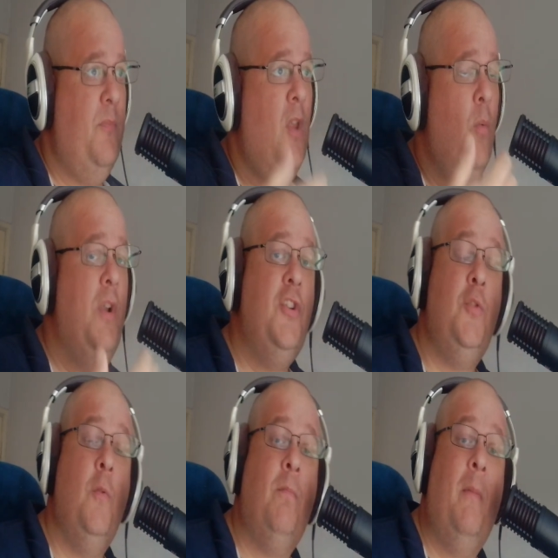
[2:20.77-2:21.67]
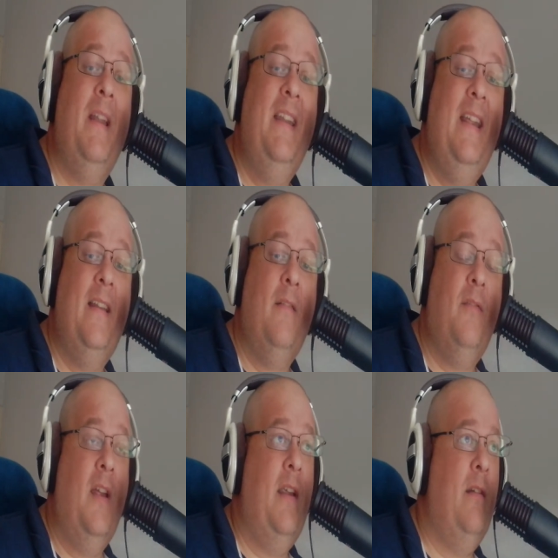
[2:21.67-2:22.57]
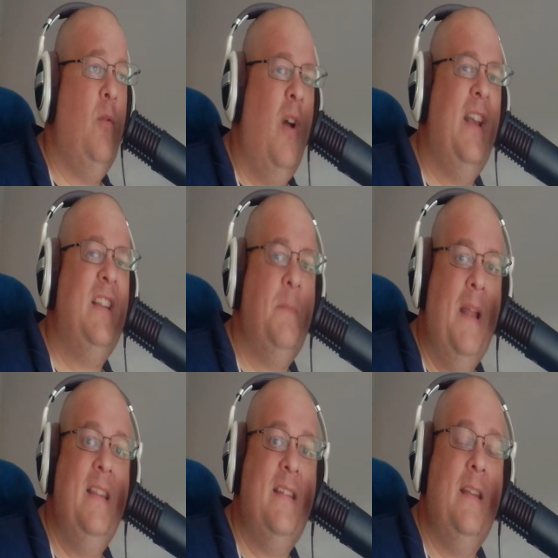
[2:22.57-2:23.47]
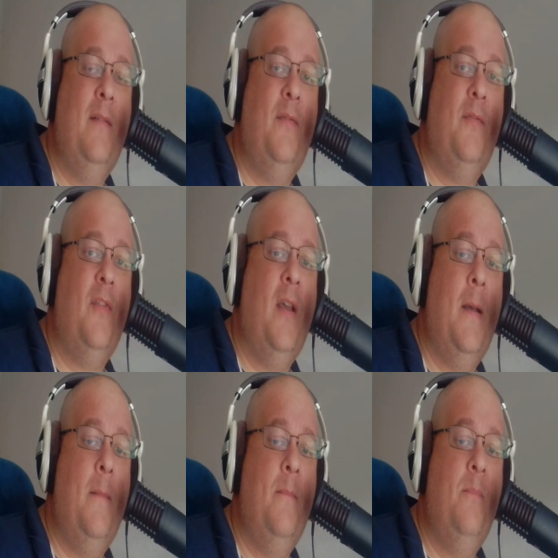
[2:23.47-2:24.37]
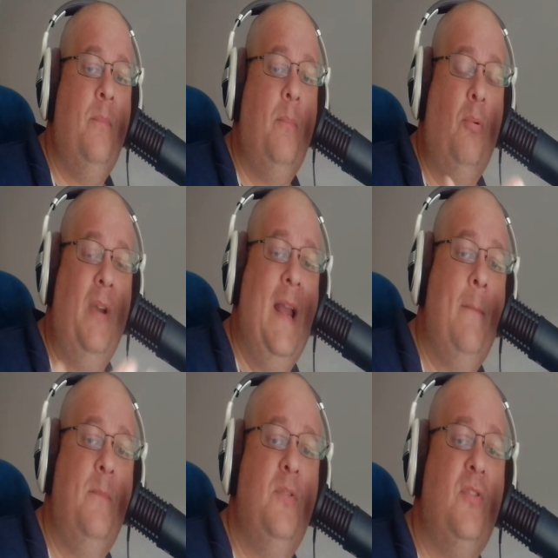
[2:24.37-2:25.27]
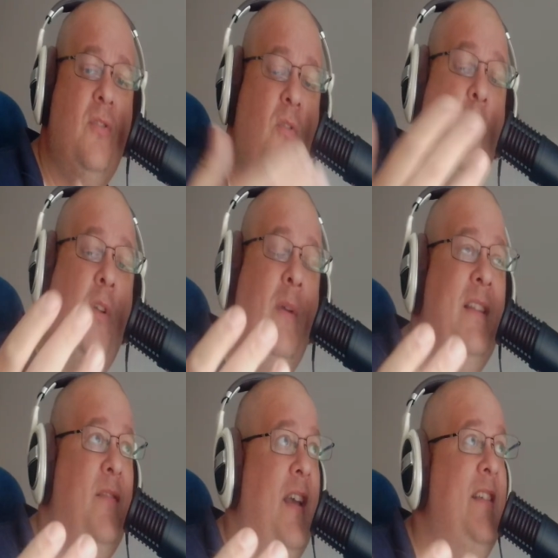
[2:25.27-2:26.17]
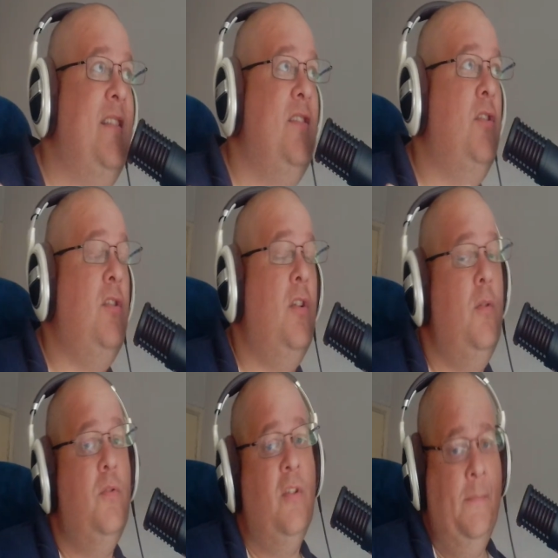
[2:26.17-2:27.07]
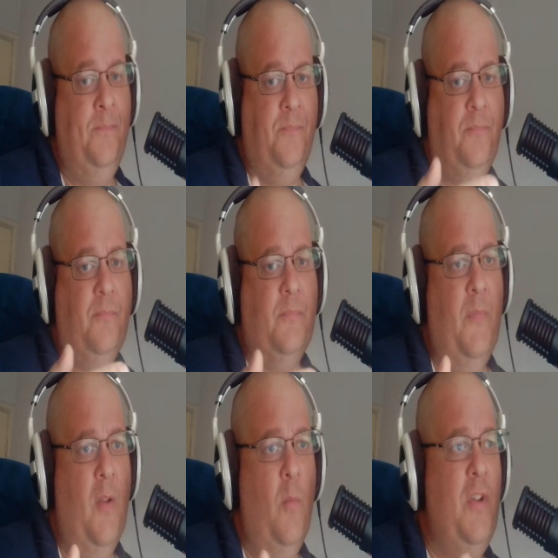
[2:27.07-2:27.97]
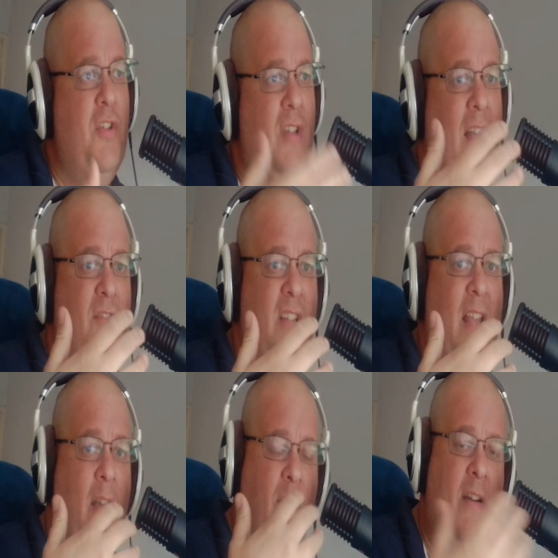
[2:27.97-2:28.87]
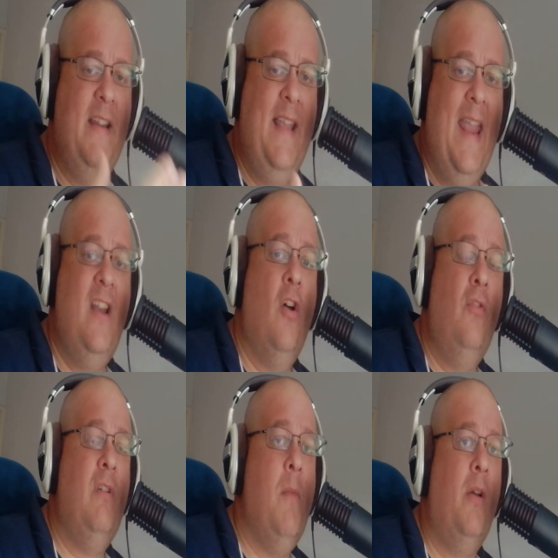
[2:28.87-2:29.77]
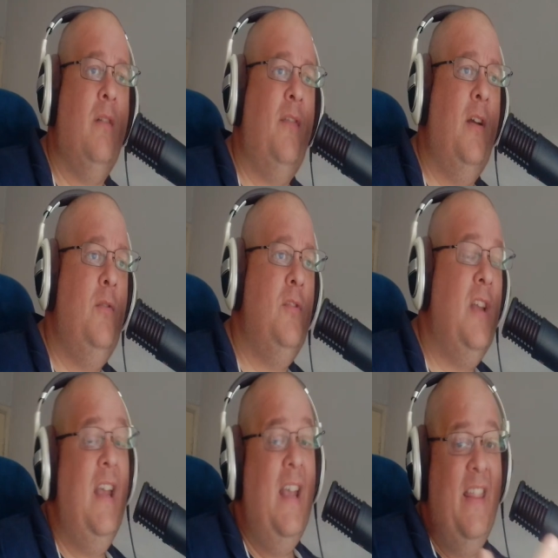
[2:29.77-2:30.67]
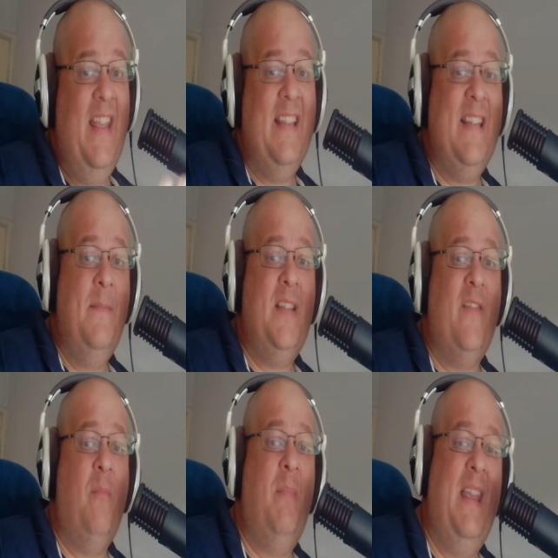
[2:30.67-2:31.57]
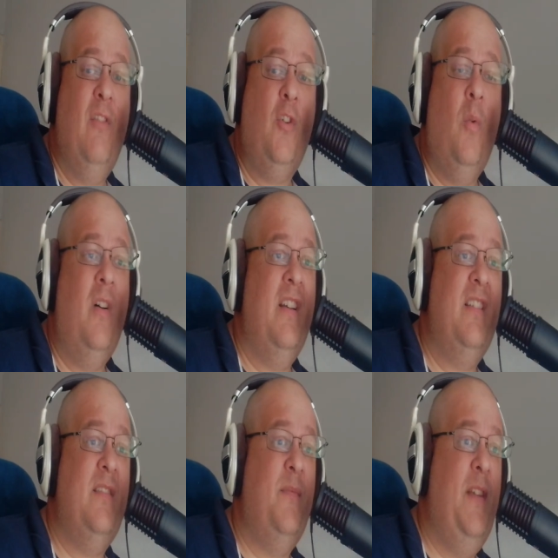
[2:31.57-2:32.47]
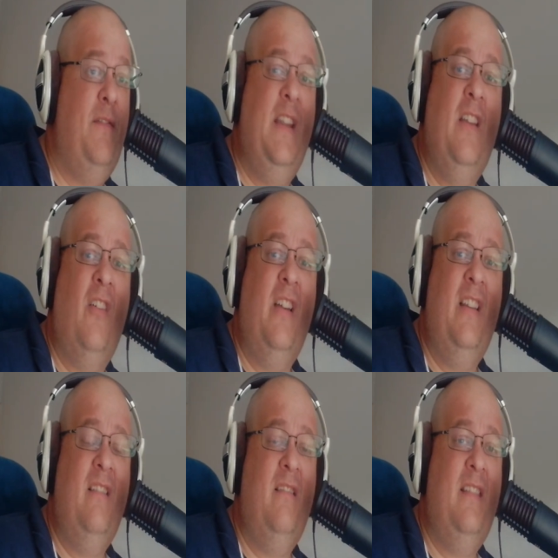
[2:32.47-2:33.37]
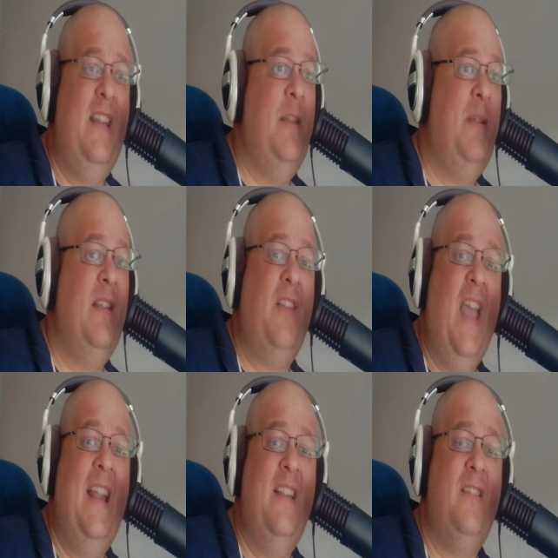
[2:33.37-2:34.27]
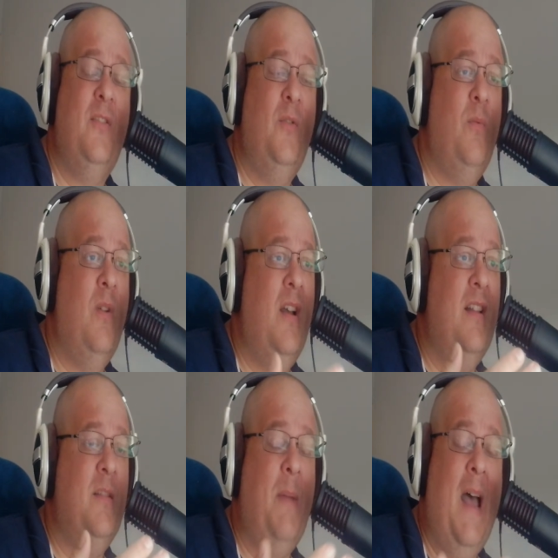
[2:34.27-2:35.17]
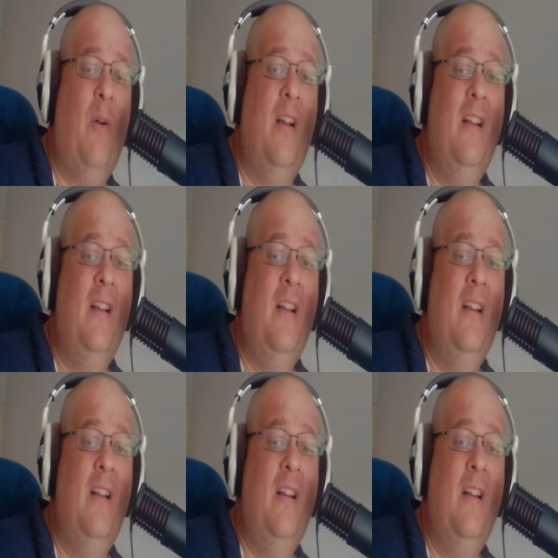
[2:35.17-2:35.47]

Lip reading: which you would probably need a quite expensive preamps audio interfaces to use, which obviously they are very gain hungry microphones. The SM7b requires 59 dB of gain to power.